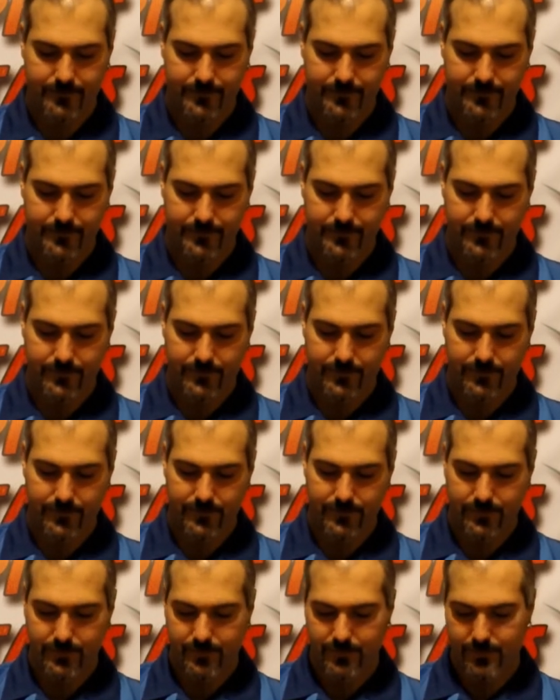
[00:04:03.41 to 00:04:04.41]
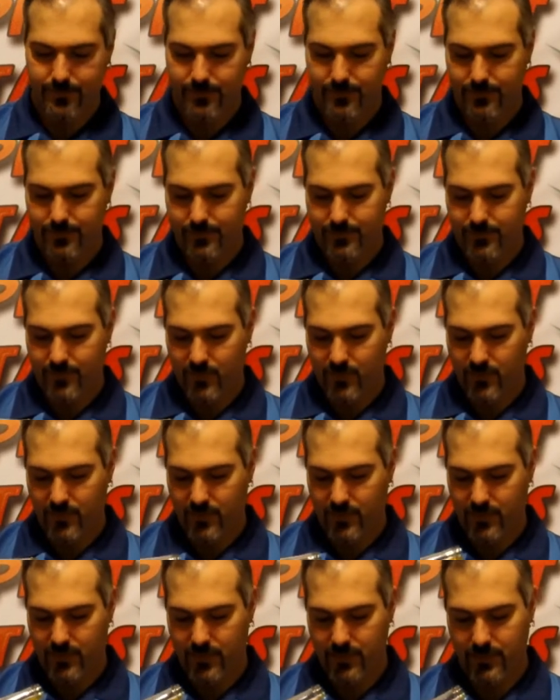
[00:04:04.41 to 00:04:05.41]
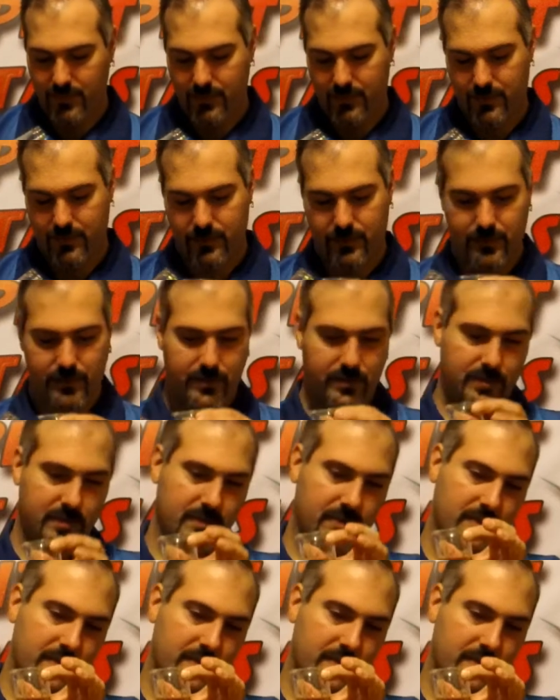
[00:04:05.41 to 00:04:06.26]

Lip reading: (silence)